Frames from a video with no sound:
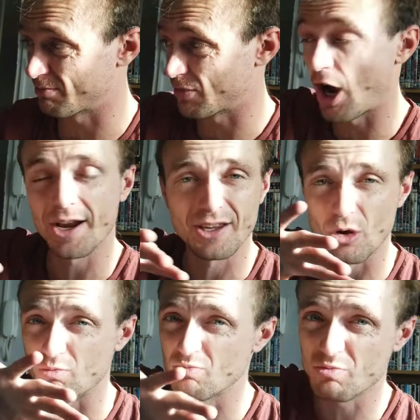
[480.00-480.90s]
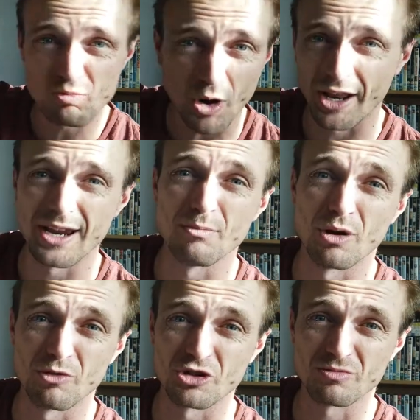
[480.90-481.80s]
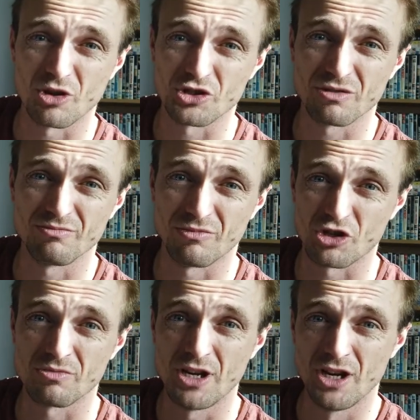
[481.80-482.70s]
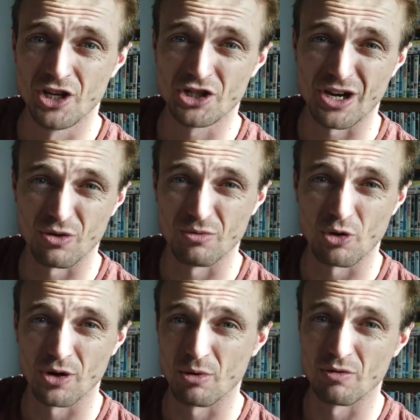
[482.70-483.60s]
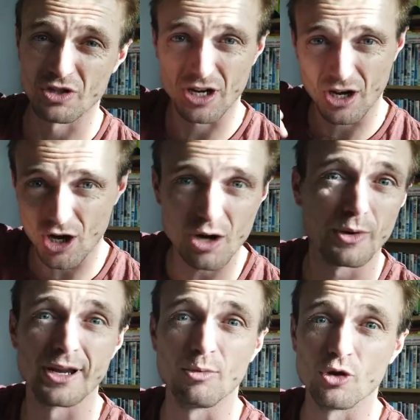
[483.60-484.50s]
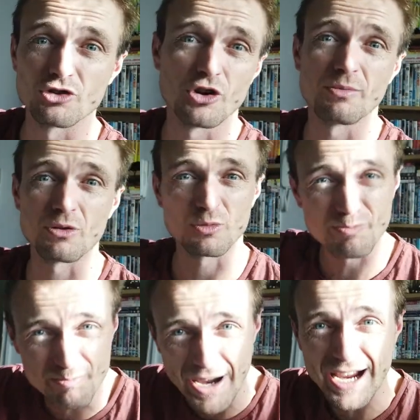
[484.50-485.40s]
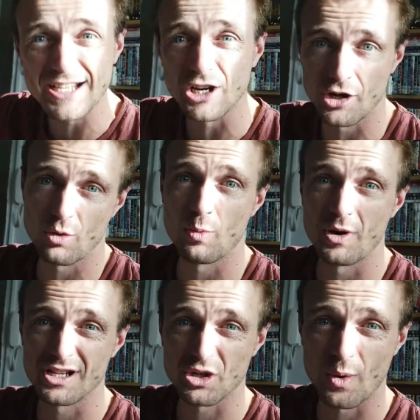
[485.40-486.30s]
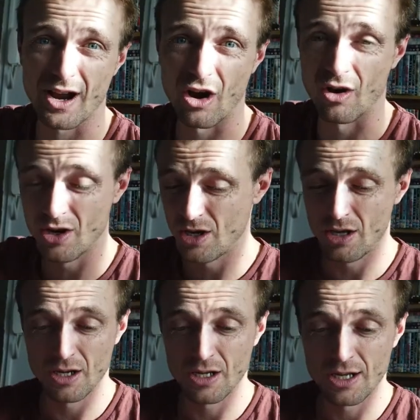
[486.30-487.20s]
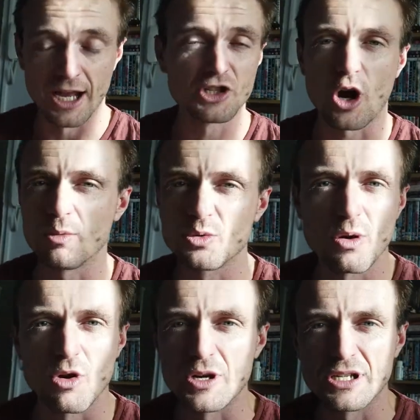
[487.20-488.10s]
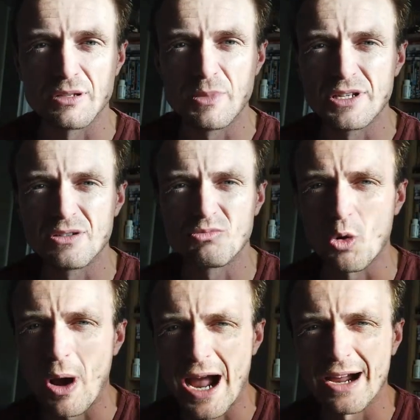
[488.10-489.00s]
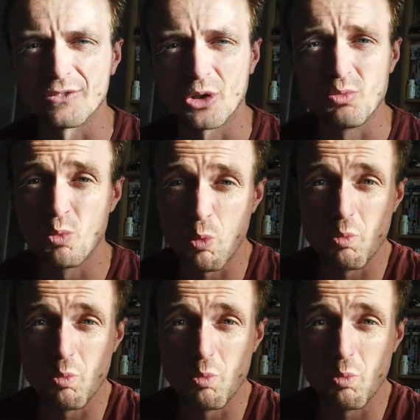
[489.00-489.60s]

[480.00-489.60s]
like, I don't want to keep my shelter in the body of my rucksack. I want to keep it on the side pouch because I know it's quicker. And time as well, guys, it means you don't have to